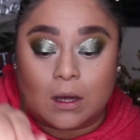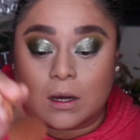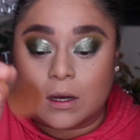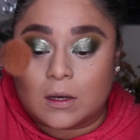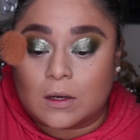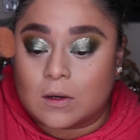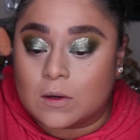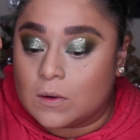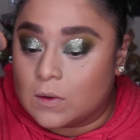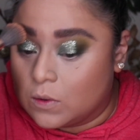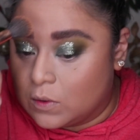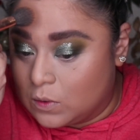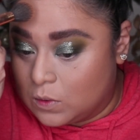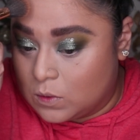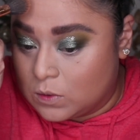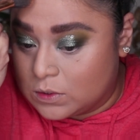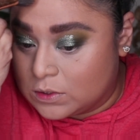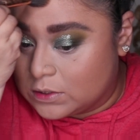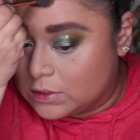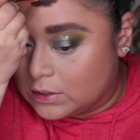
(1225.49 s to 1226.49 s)
Gonna
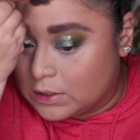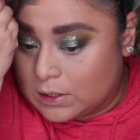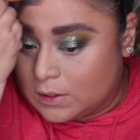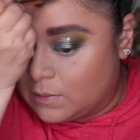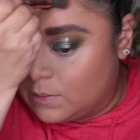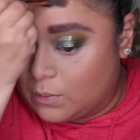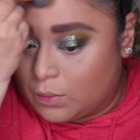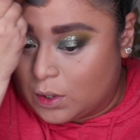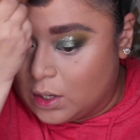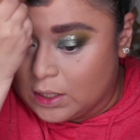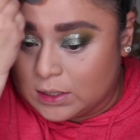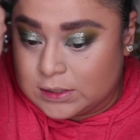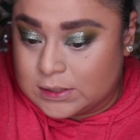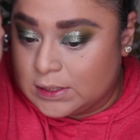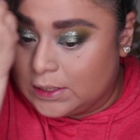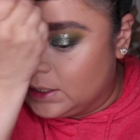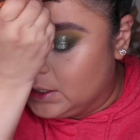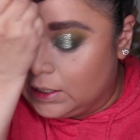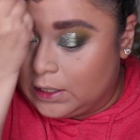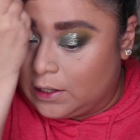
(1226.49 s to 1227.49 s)
do some
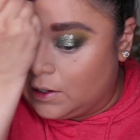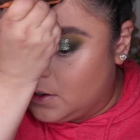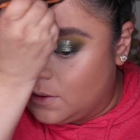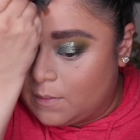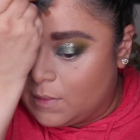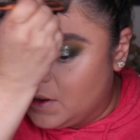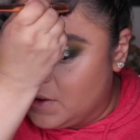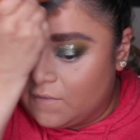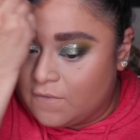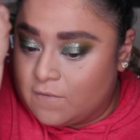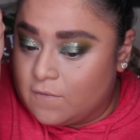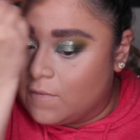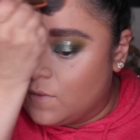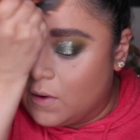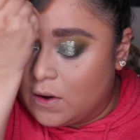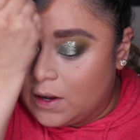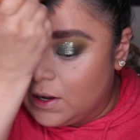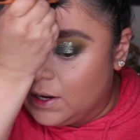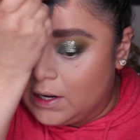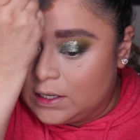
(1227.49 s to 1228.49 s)
bronzing here on my
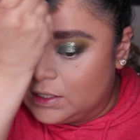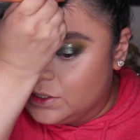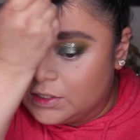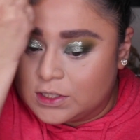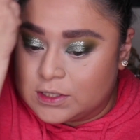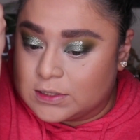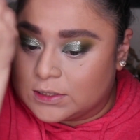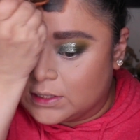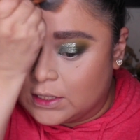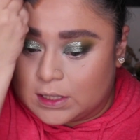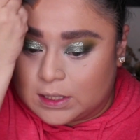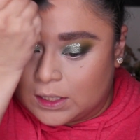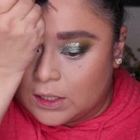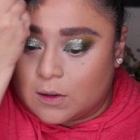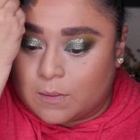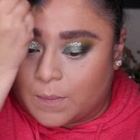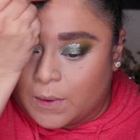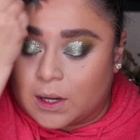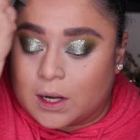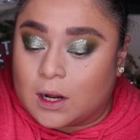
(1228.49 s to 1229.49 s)
forehead, just a
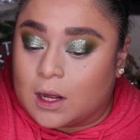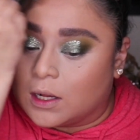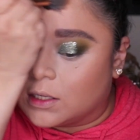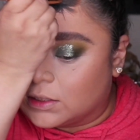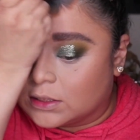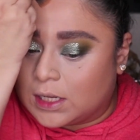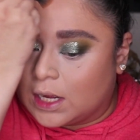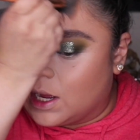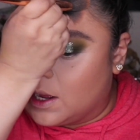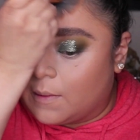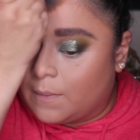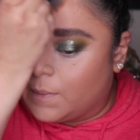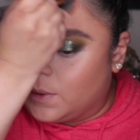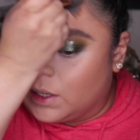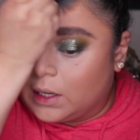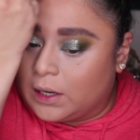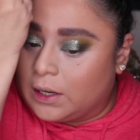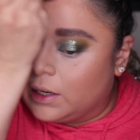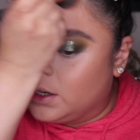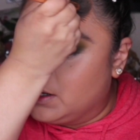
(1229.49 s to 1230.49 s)
little bit on top
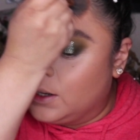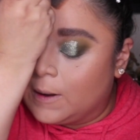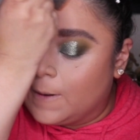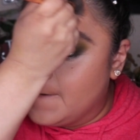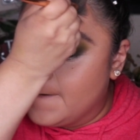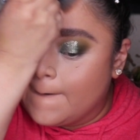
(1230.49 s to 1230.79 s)
here,